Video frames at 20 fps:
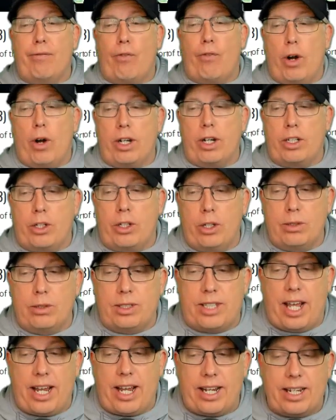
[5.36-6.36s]
for
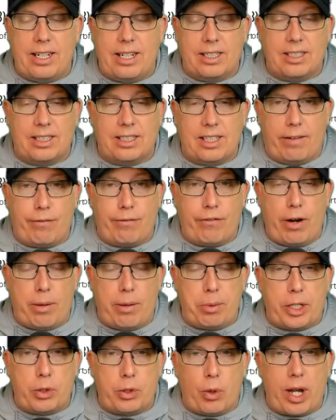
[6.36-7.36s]
Tuesday. It is
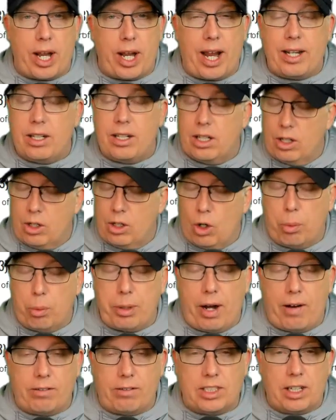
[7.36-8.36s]
February 28th.
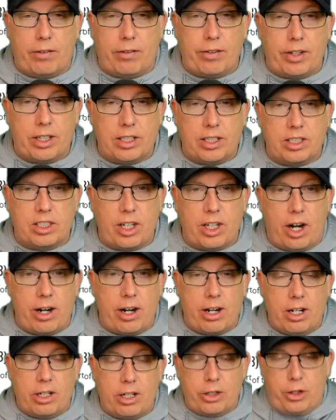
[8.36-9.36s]
Hope you're having yourself a good
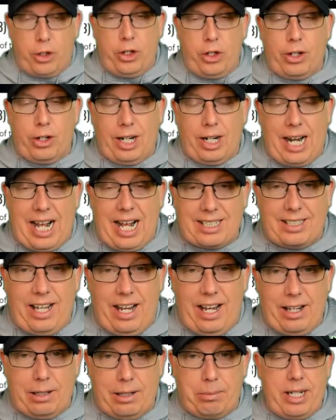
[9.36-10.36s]
start to your last
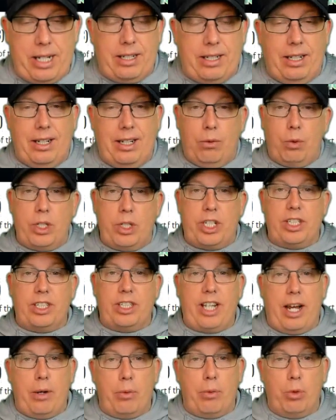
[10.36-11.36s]
day of the month, which
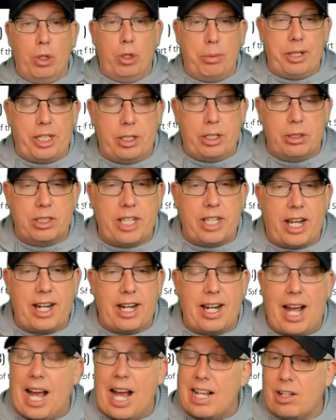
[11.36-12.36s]
is a Ruby
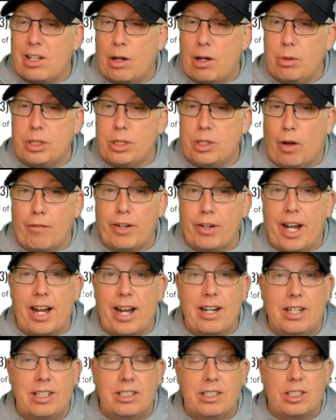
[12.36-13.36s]
Tuesday. As always, don't
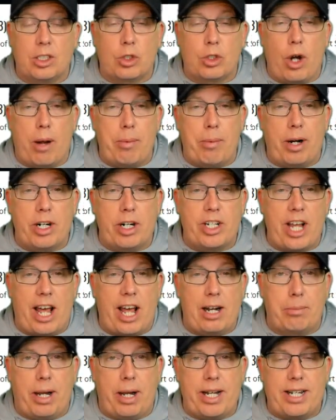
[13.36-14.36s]
forget, subscribe to our
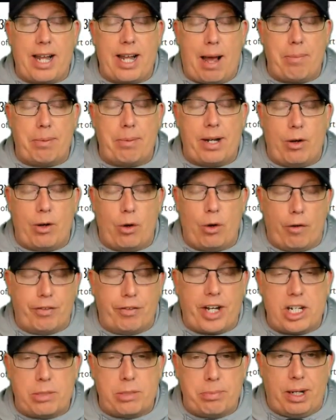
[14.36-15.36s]
channel by tapping that
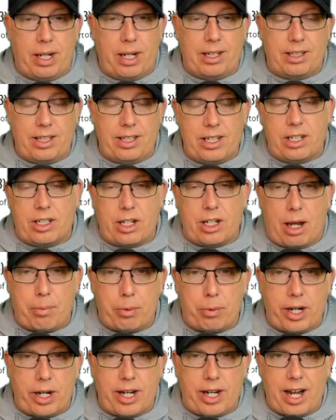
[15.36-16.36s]
notification bell in the
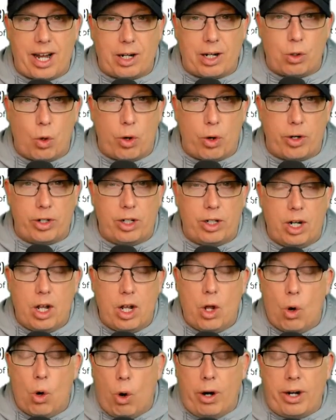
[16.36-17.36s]
top right-hand corner
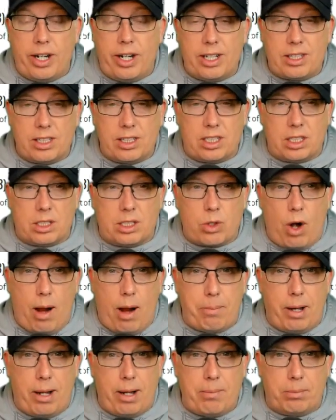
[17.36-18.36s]
or hit the
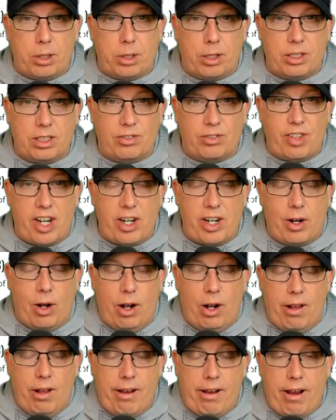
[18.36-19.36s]
subscribe button below this
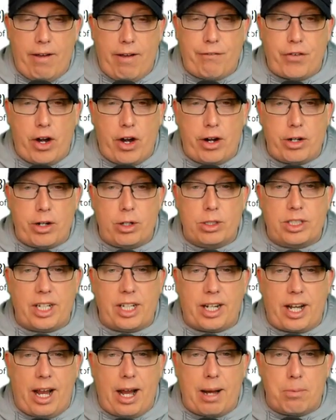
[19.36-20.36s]
video if you are
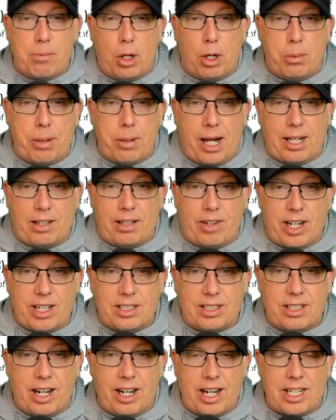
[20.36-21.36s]
using a mobile
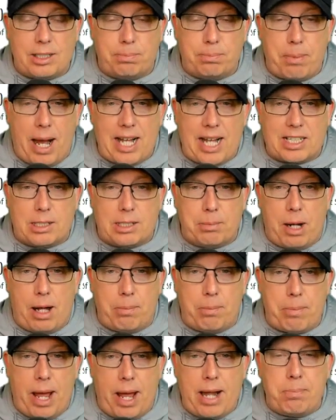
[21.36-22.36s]
device. Today's
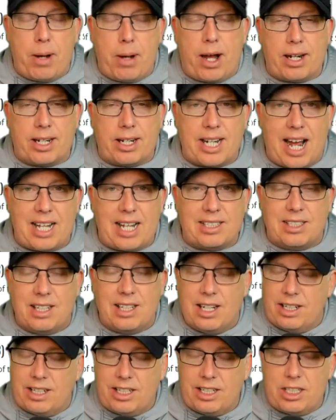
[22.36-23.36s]
basketball betting podcast
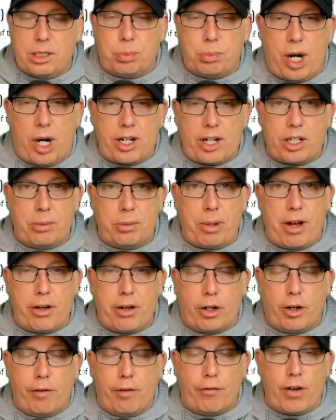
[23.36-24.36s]
is brought to you by
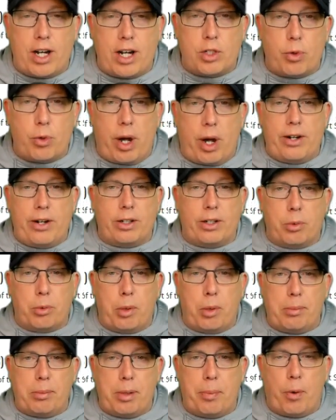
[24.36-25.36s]
your good friends right here at the
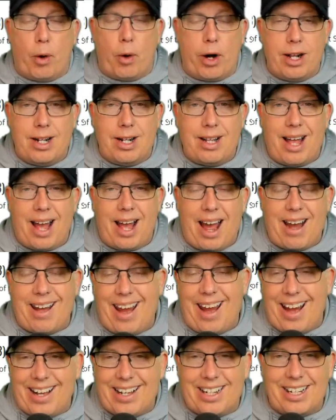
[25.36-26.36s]
Ram Report
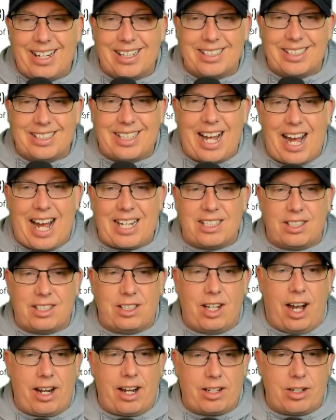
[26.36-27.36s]
at
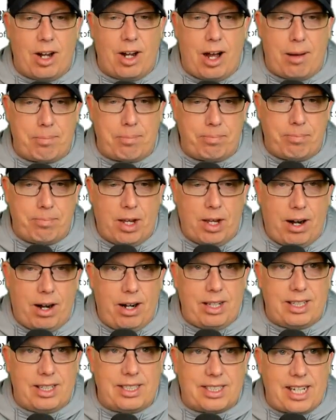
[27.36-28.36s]
ATSStats.com. All
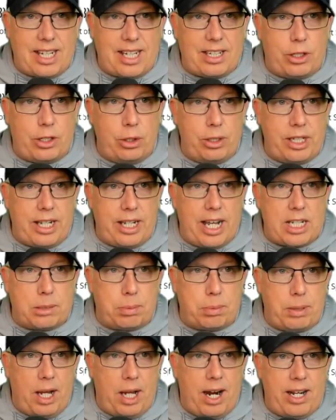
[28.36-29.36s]
right, let's get to the
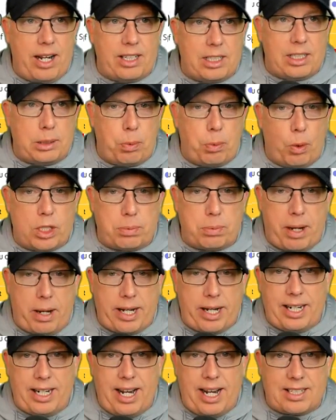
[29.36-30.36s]
SBI, Sports
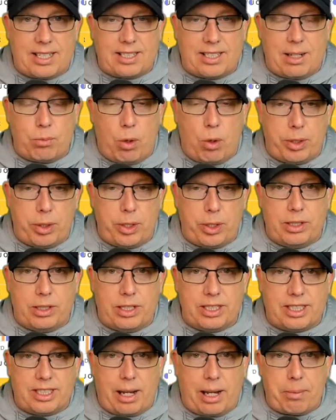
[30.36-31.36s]
Betting Index. And what we do in
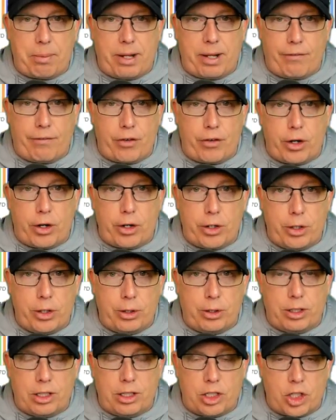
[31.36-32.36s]
this segment, if you're new
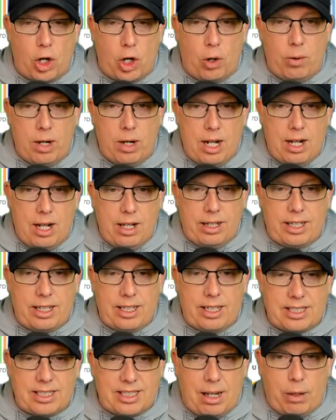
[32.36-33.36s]
to the show,
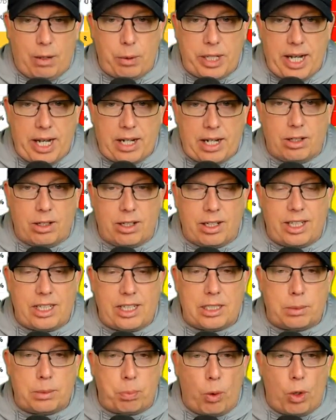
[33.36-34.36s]
is we take a look at
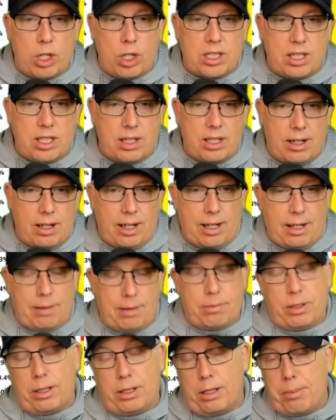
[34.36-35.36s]
the sports,
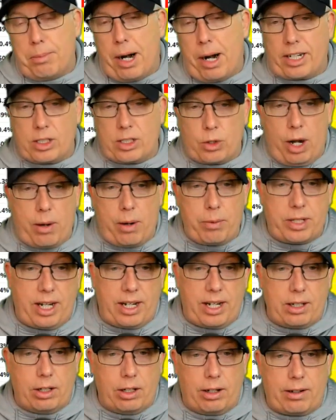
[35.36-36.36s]
the markets, right? We
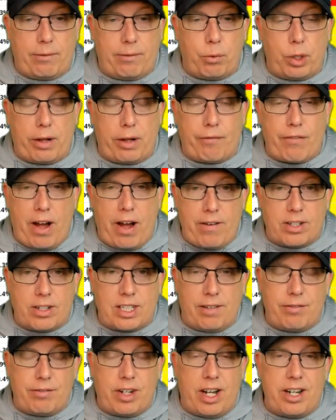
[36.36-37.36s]
take a look at what the
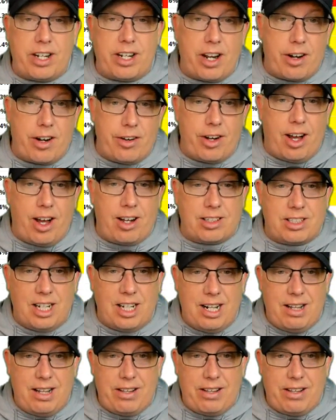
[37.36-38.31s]
favorites have done, the underdogs.